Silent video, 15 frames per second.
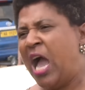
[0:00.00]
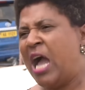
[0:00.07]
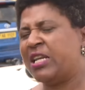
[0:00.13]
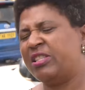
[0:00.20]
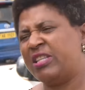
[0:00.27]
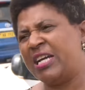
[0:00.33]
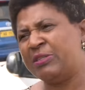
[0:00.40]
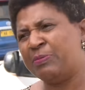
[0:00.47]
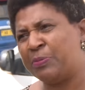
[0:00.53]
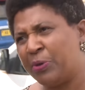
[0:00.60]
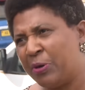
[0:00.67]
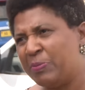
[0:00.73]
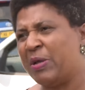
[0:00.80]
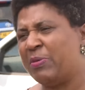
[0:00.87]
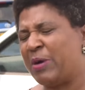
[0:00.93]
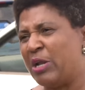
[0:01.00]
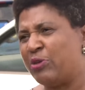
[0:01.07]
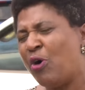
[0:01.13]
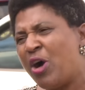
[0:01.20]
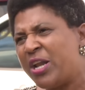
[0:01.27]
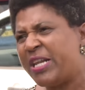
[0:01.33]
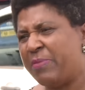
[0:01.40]
And that problem
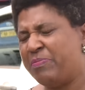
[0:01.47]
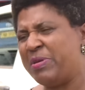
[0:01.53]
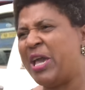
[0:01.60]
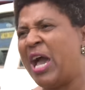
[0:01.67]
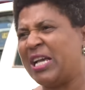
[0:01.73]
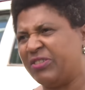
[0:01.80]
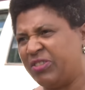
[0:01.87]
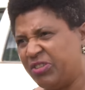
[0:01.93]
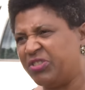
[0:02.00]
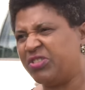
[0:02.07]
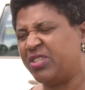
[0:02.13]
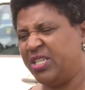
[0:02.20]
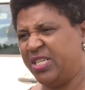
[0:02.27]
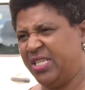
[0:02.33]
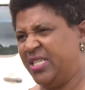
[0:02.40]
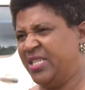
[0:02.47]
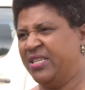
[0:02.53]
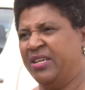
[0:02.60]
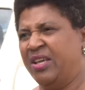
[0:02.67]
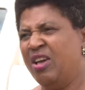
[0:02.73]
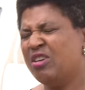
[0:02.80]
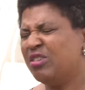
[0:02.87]
can only be assisted
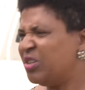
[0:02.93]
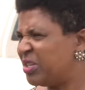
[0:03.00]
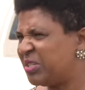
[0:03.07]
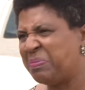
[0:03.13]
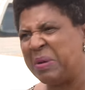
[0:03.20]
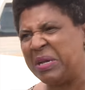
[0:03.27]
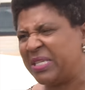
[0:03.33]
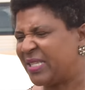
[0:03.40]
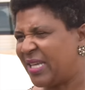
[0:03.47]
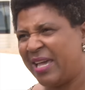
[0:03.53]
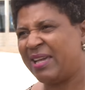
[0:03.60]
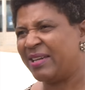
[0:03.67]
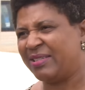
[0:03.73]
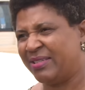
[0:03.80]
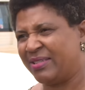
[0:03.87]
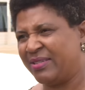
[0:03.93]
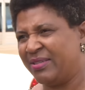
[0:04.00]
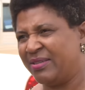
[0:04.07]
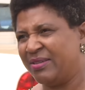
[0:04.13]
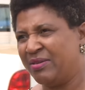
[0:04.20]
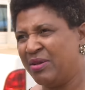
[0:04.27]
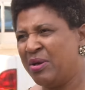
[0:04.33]
not by
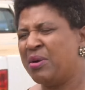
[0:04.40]
science,